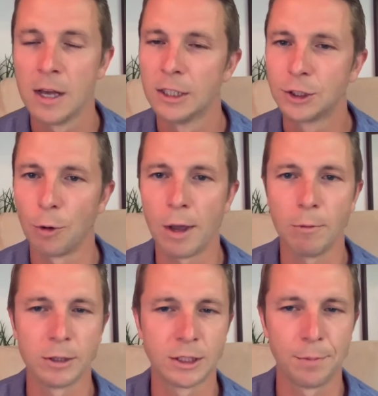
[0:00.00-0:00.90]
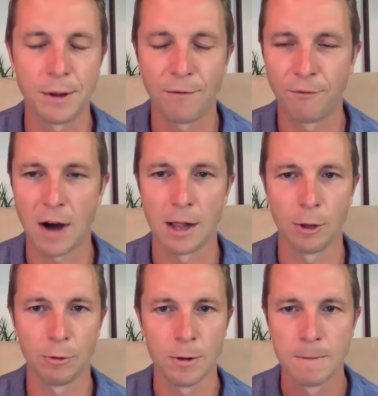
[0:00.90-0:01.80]
So it was to be
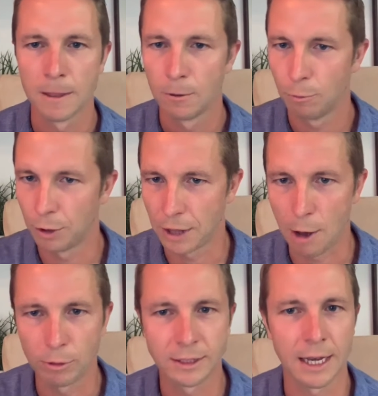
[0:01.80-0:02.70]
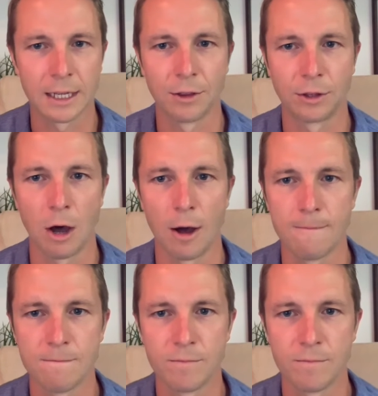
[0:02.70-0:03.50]
followed without second thought.